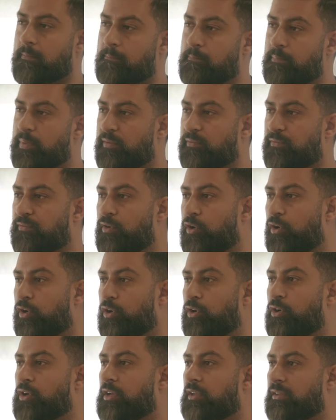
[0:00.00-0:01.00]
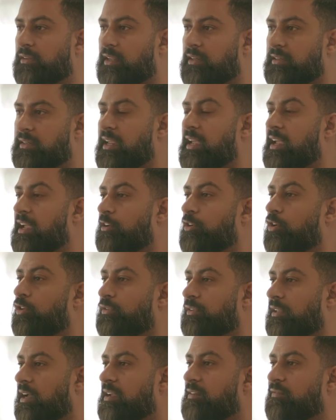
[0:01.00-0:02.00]
before they take
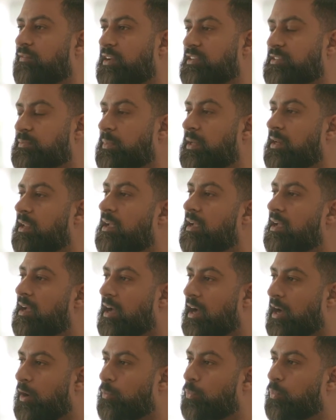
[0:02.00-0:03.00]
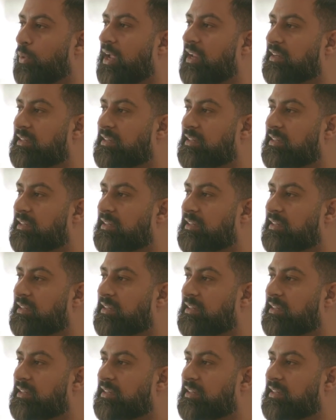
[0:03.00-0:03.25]
on that investment. And we're